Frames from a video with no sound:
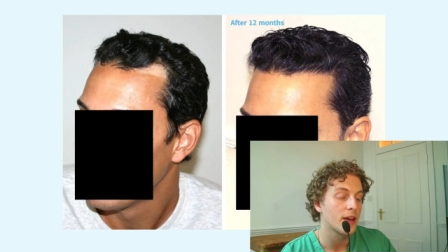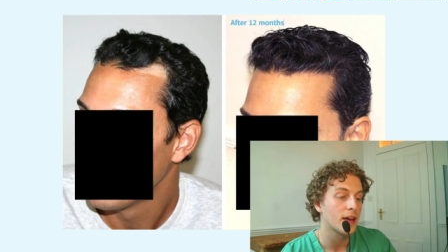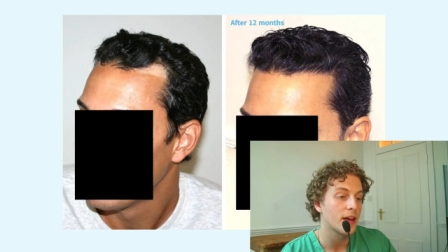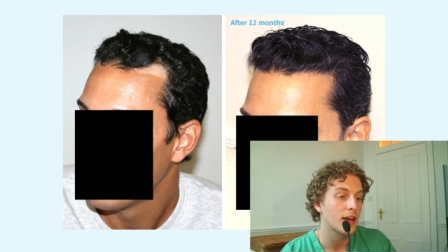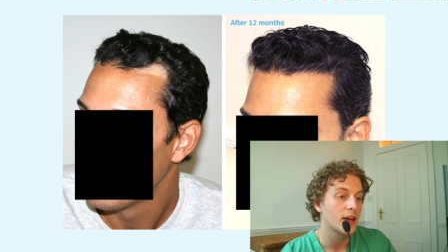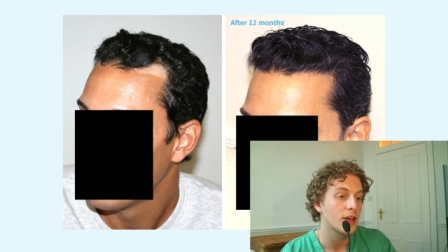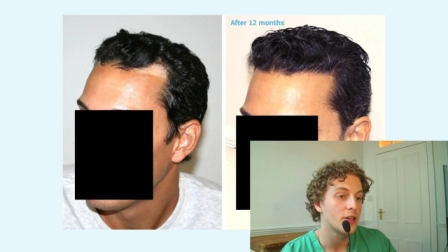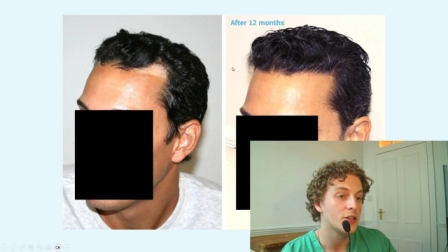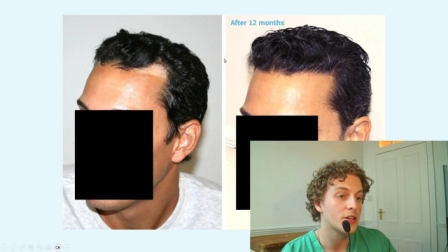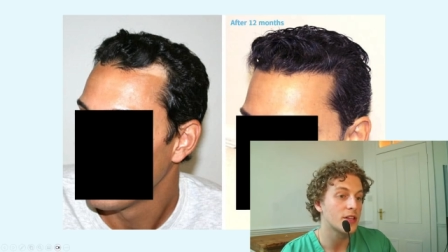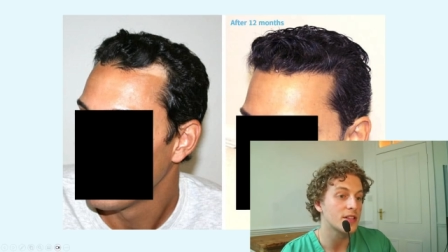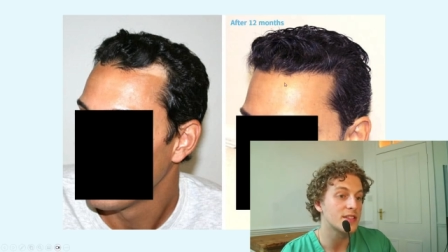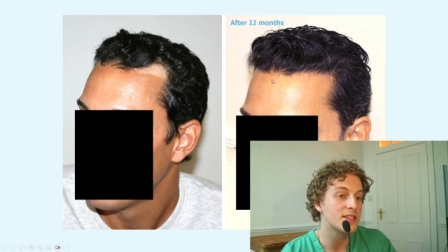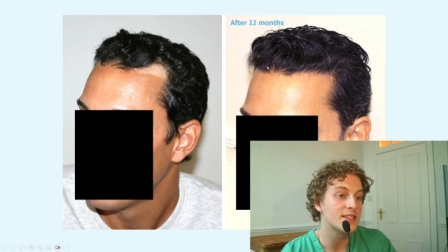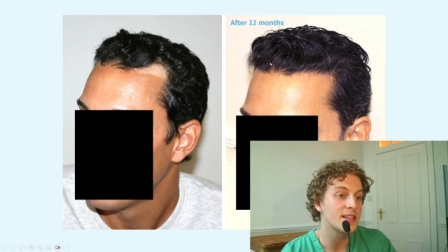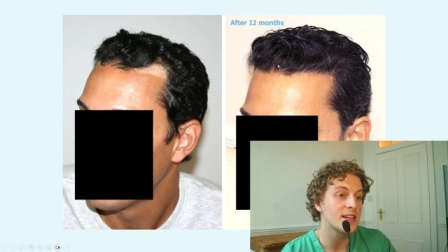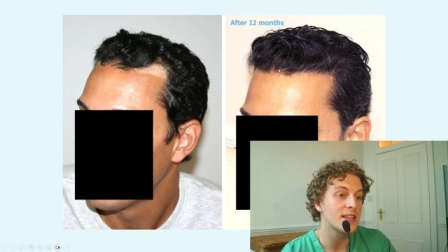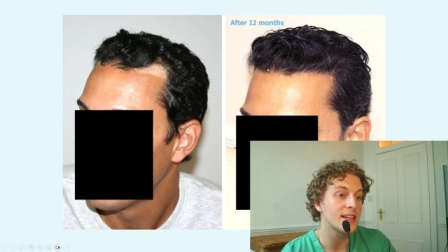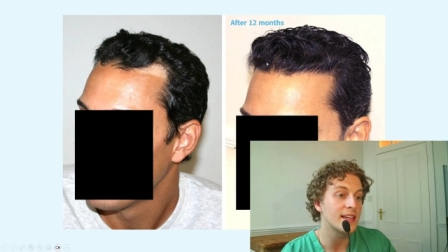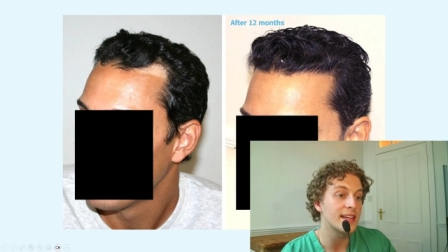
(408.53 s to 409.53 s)
You can
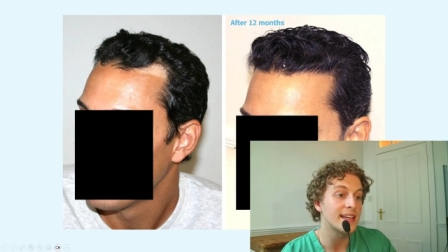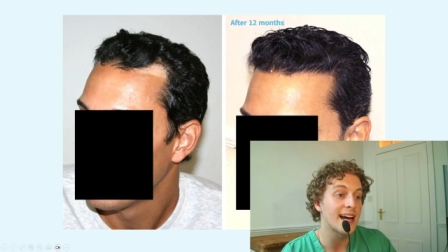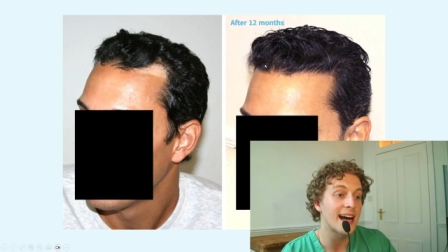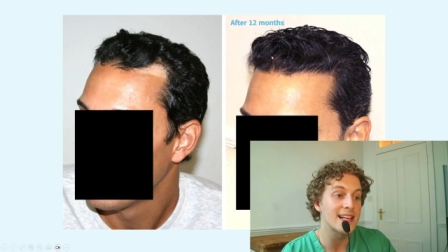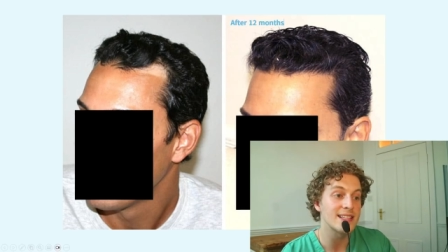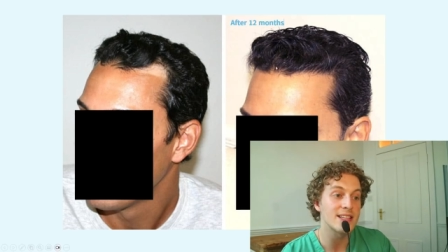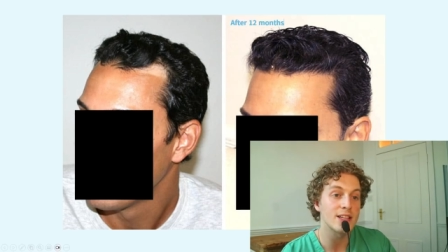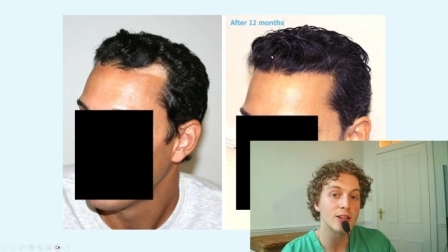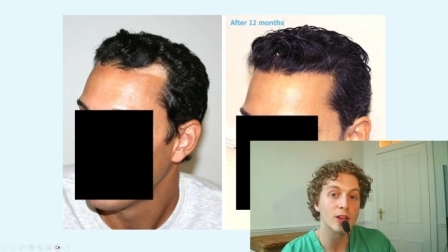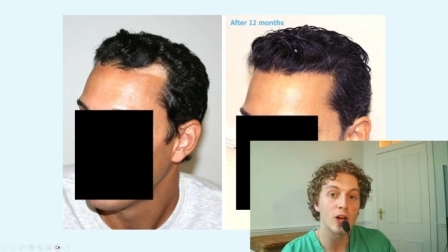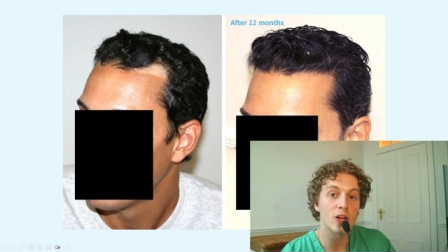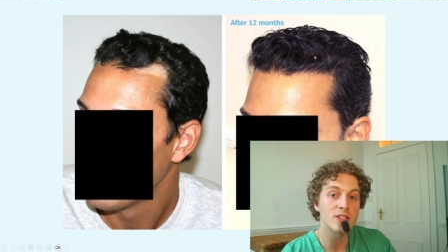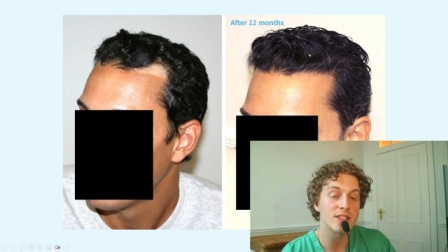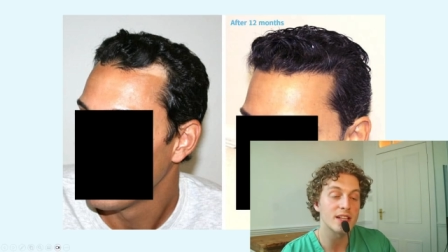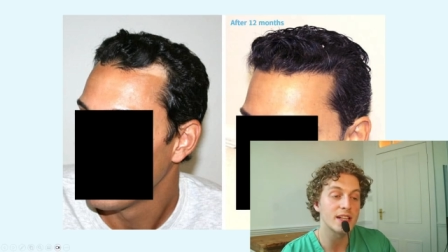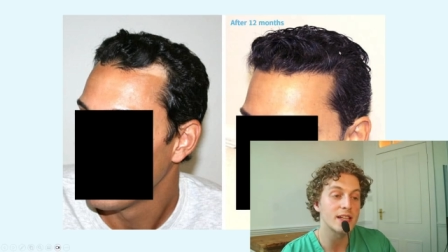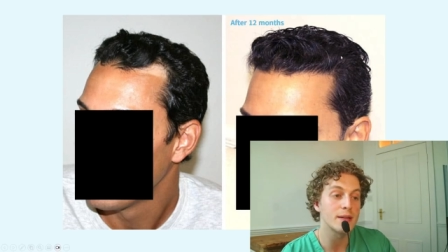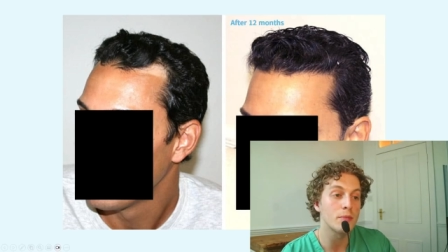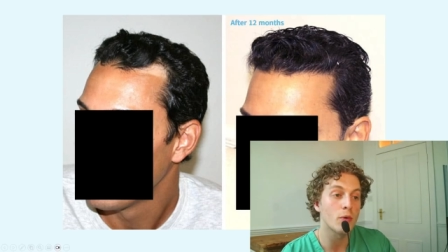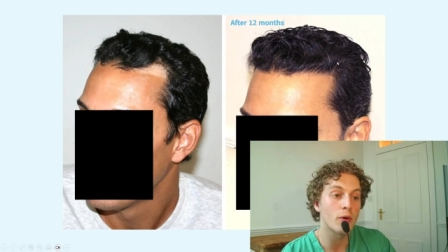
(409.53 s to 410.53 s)
see that he hasn't lost
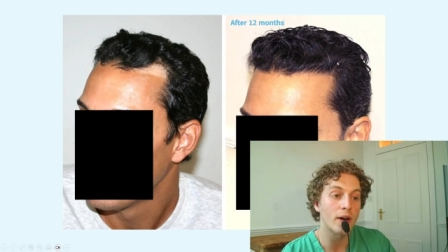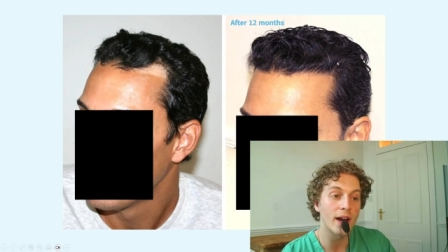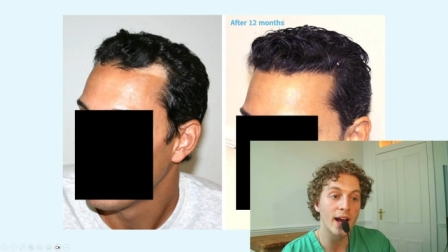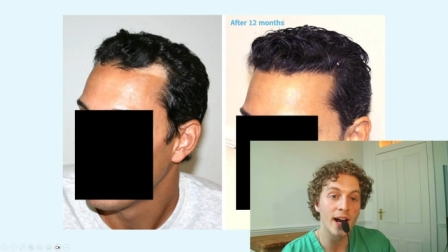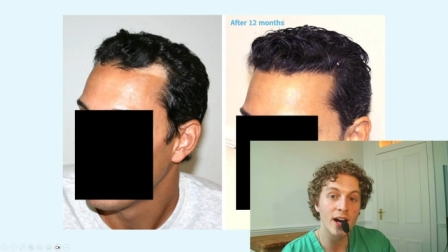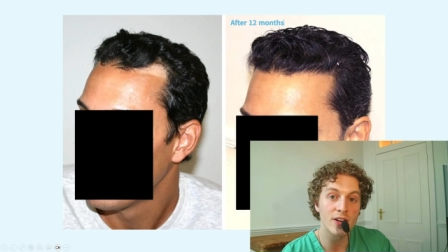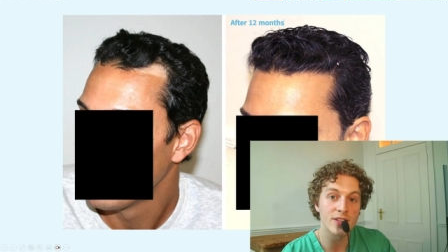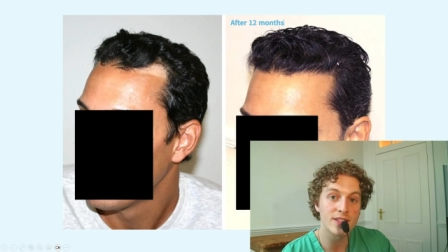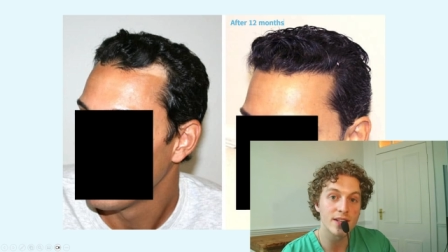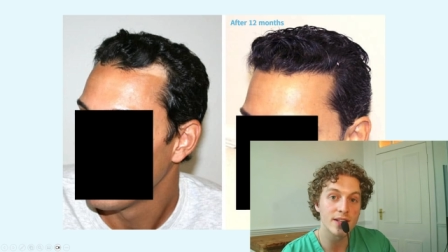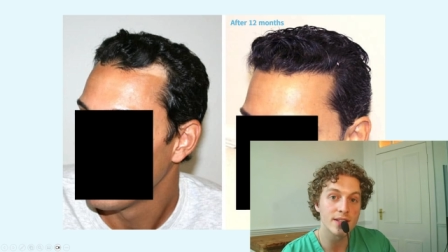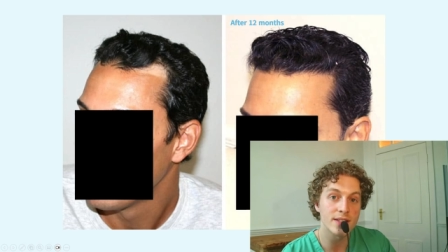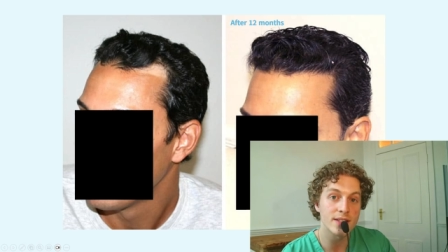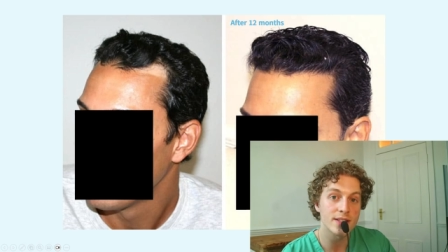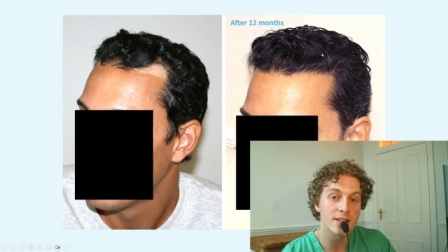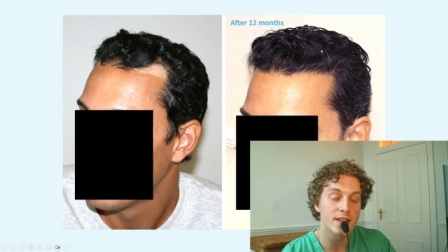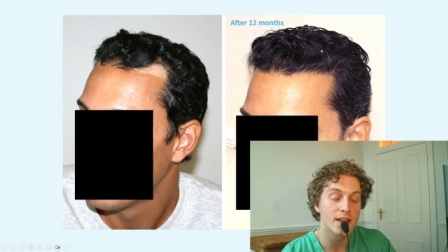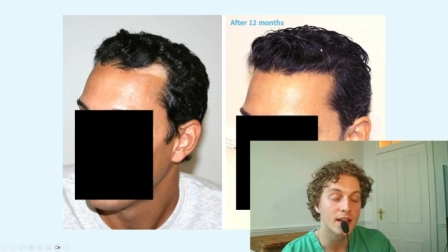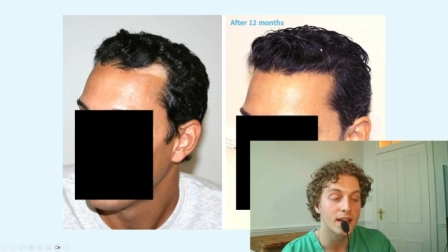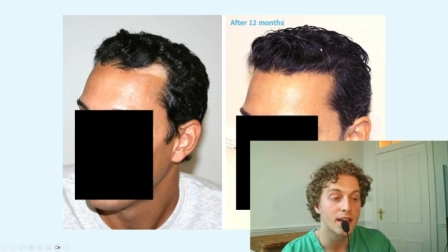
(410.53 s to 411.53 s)
any more hair since,
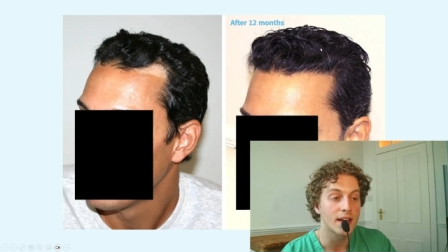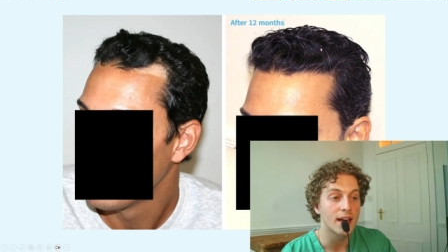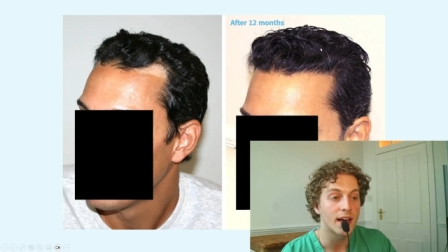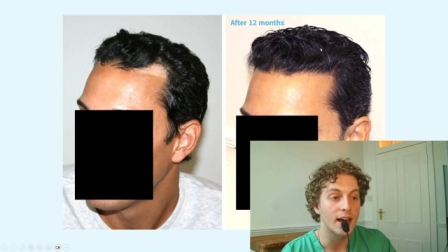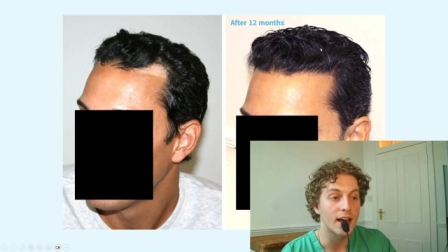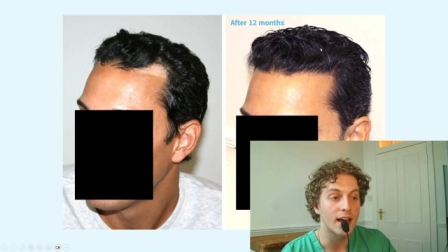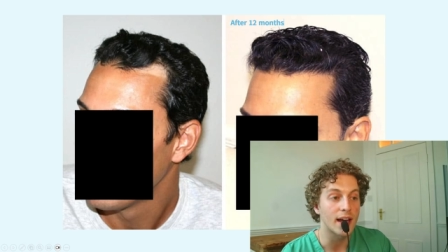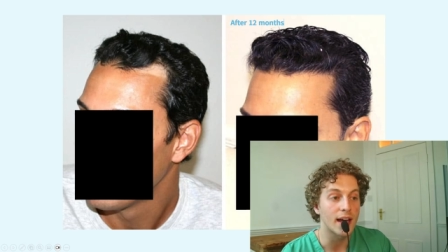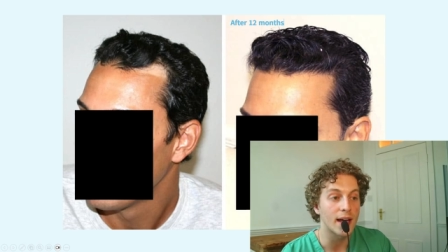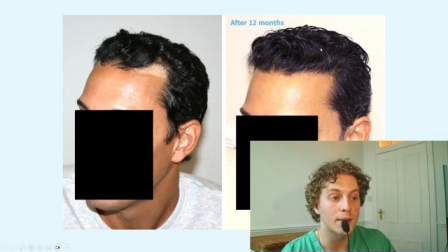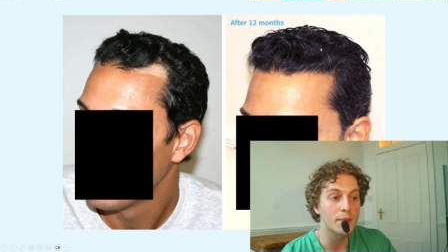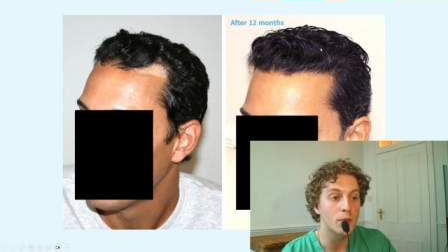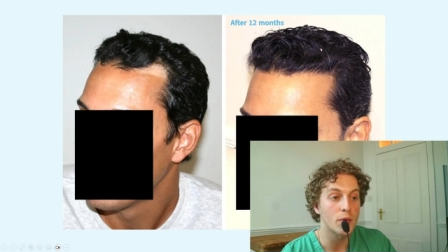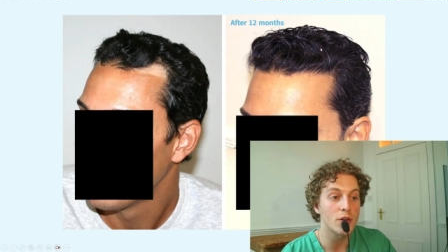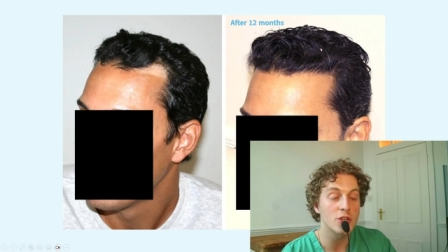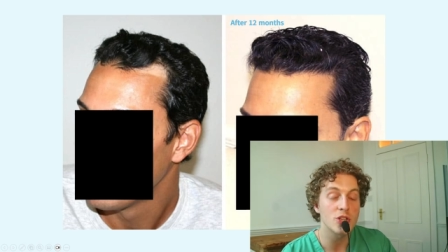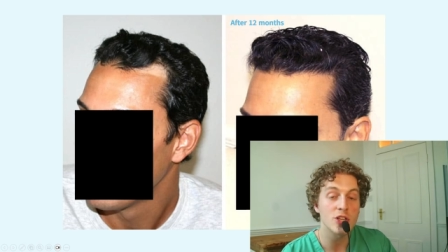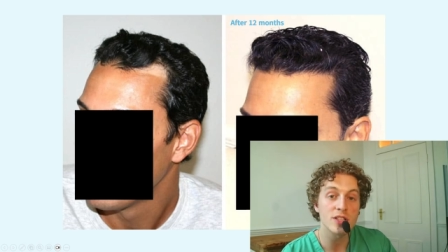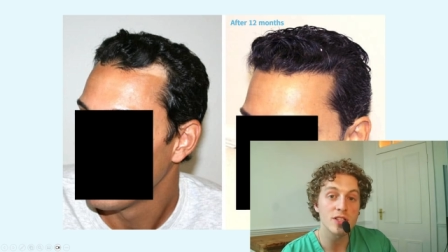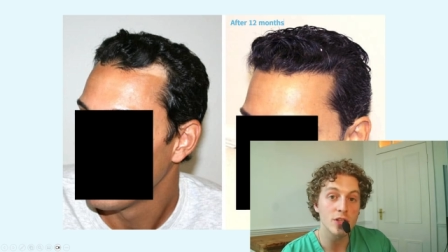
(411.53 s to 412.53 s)
um,
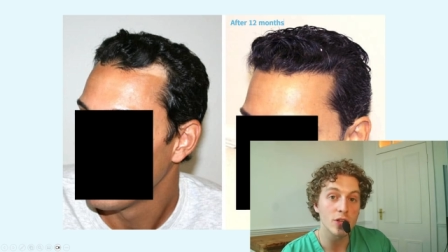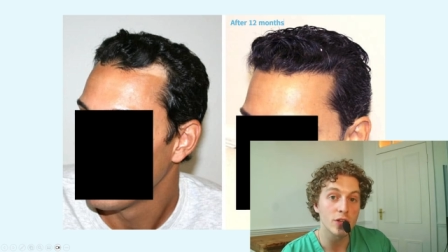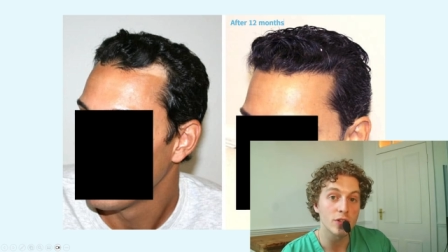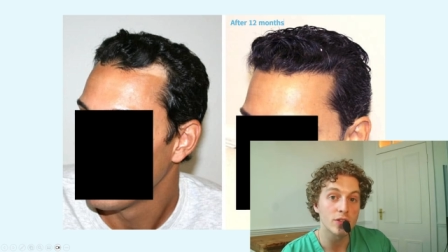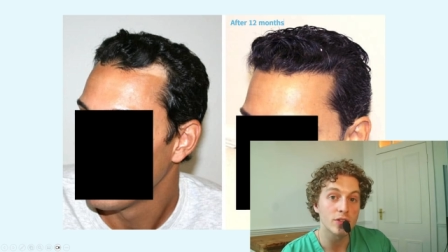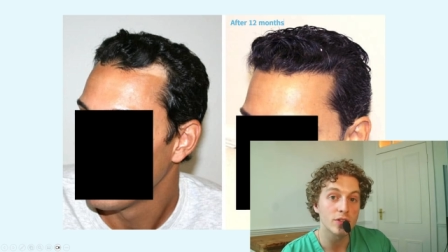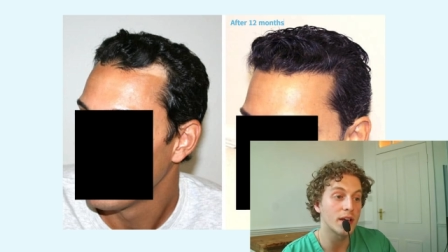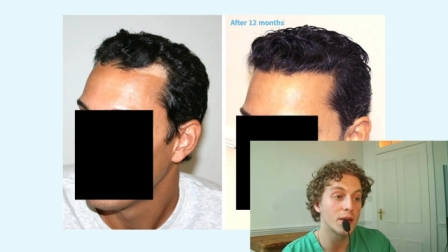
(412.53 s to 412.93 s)
which is good.